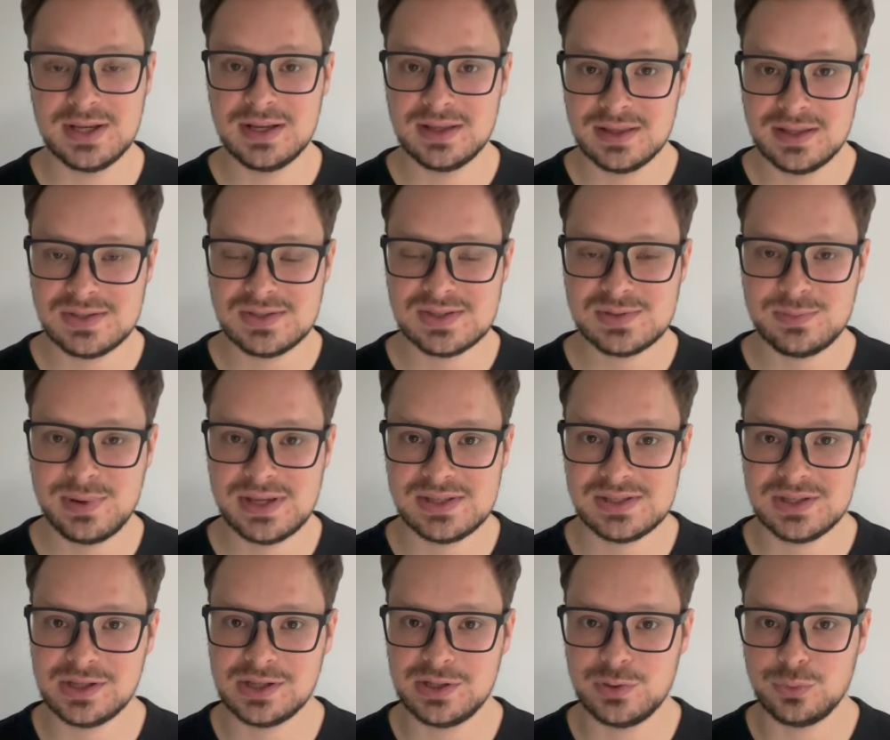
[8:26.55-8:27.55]
This is
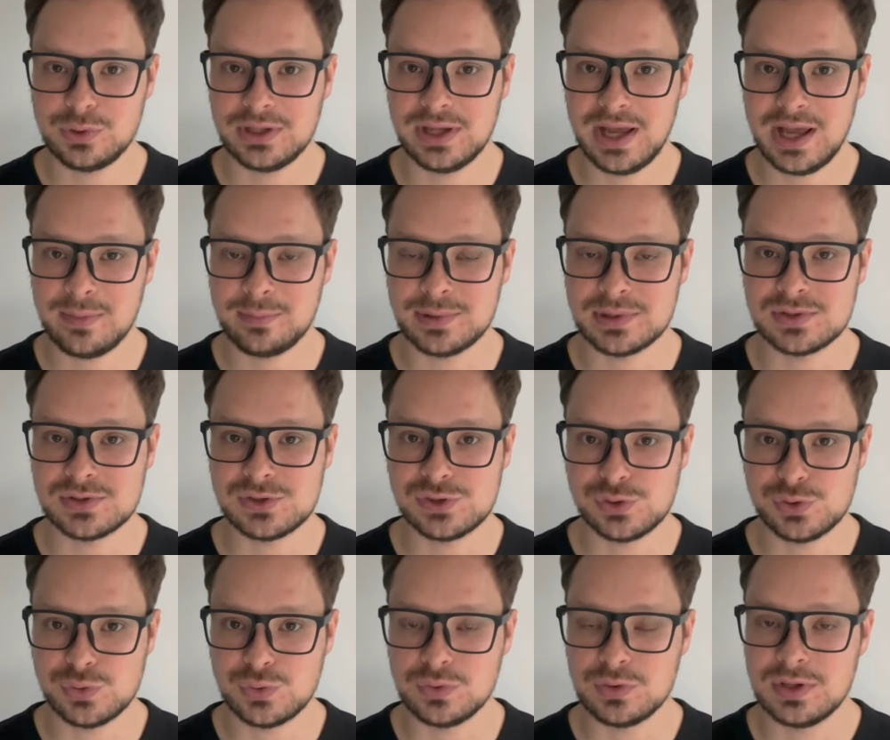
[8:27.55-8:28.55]
basically what happened to